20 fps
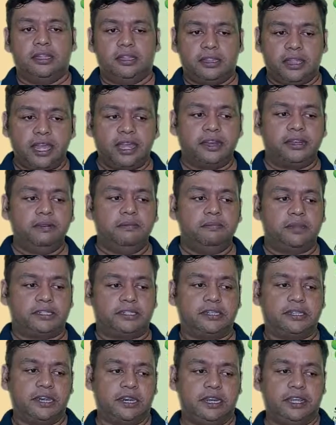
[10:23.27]
Then
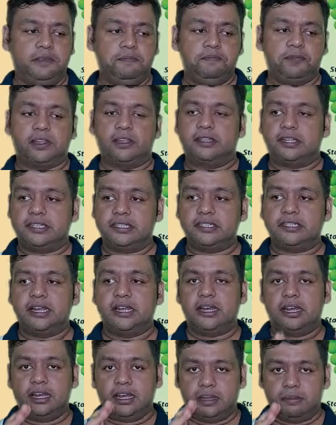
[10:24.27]
basically this is
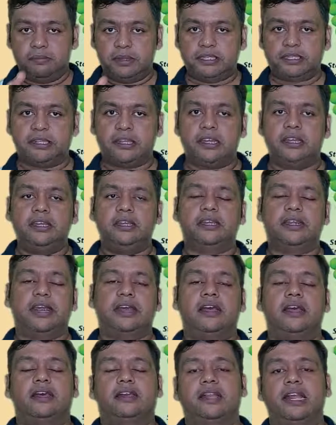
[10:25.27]
the
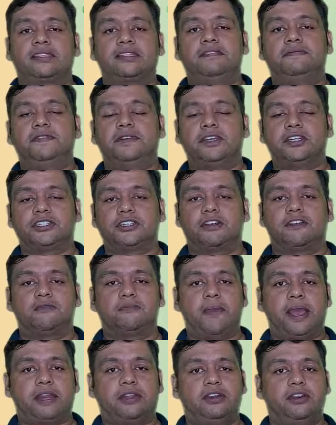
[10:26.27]
classification
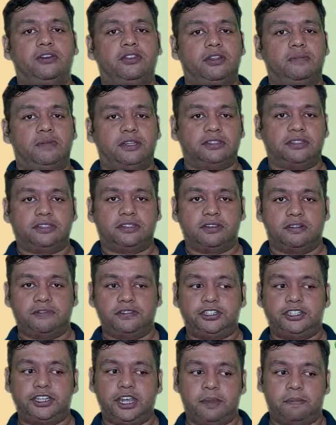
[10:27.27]
of bacteria on the basis of
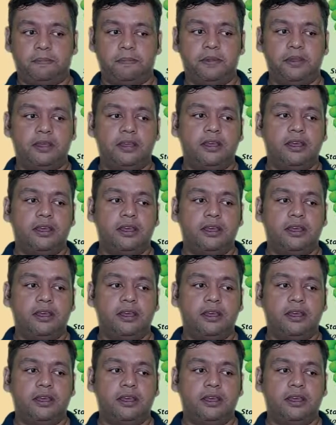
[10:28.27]
shape.